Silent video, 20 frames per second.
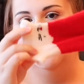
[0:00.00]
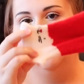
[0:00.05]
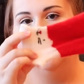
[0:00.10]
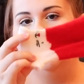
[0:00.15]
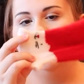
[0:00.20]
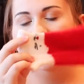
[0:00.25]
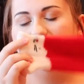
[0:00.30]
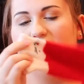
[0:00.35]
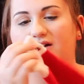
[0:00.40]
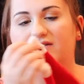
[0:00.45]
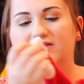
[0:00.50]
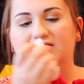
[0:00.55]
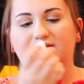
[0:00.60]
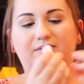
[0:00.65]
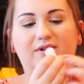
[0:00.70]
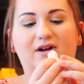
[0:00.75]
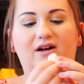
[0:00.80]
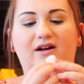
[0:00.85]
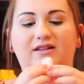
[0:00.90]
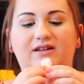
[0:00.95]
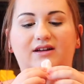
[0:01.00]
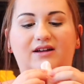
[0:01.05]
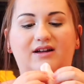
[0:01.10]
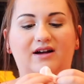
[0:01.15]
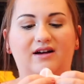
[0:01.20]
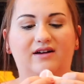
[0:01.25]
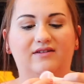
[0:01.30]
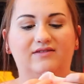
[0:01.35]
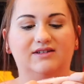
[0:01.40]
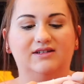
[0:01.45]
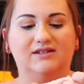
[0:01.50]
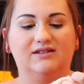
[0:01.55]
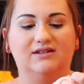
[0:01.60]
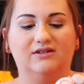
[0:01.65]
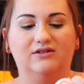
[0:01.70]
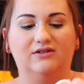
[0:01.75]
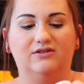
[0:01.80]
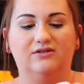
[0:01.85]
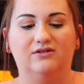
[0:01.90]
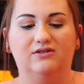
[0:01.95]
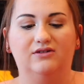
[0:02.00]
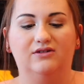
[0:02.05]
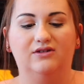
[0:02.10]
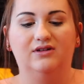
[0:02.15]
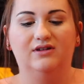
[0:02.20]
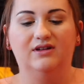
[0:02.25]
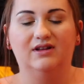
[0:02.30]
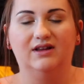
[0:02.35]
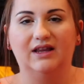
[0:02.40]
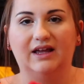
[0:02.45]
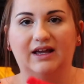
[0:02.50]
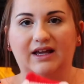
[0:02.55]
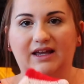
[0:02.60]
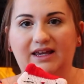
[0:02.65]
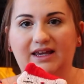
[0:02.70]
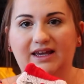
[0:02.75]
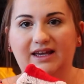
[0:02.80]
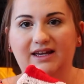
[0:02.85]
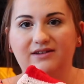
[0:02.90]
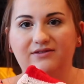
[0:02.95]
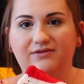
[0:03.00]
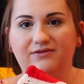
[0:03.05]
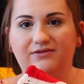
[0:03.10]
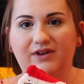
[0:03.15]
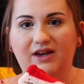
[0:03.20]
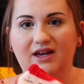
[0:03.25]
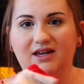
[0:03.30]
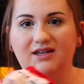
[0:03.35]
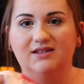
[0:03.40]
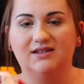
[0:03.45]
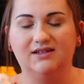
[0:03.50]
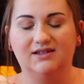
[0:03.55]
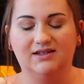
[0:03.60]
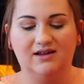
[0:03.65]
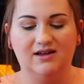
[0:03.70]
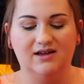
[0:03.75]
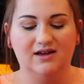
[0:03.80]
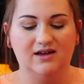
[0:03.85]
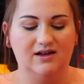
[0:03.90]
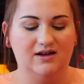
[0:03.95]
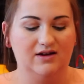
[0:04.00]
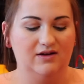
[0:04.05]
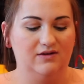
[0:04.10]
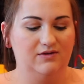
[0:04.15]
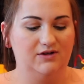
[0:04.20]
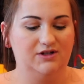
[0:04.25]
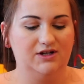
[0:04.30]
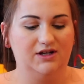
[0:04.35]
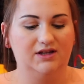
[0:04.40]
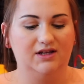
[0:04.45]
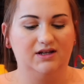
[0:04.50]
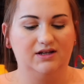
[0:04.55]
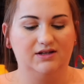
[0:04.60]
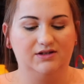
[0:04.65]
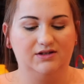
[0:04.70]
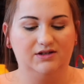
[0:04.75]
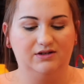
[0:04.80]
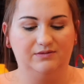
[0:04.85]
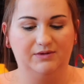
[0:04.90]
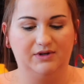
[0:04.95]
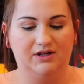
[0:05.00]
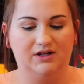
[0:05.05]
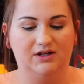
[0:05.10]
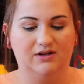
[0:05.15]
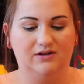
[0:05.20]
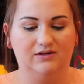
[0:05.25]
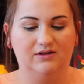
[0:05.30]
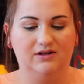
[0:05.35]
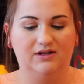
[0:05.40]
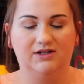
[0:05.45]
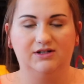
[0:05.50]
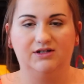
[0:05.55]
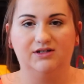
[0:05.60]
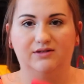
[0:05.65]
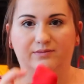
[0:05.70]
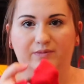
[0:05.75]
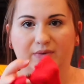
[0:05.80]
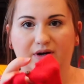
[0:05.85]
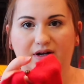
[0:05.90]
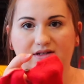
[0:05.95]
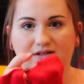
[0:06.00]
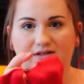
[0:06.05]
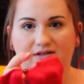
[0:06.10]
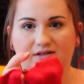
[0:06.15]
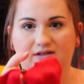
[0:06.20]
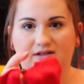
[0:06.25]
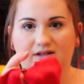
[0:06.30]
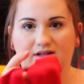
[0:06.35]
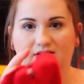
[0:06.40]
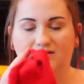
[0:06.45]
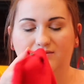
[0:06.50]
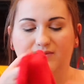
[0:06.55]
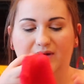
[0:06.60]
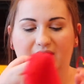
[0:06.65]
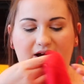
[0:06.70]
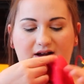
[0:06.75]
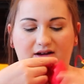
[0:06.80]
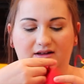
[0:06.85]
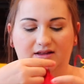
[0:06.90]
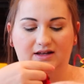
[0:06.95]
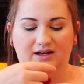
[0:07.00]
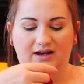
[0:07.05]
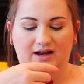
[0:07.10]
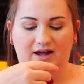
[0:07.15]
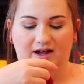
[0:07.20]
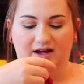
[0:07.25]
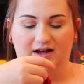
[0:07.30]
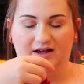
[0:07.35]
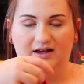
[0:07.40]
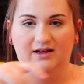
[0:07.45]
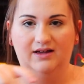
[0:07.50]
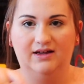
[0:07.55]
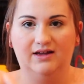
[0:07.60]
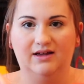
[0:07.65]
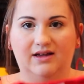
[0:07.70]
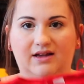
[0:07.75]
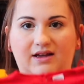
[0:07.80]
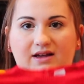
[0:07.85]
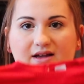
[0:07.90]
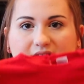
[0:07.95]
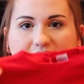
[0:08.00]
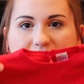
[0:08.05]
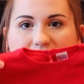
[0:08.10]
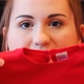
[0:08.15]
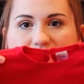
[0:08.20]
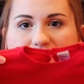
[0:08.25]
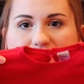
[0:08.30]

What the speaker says: cuffs, but on the cuffs is a little like kitten face, which I think is super cute, and it just buttons in the back at the neck. And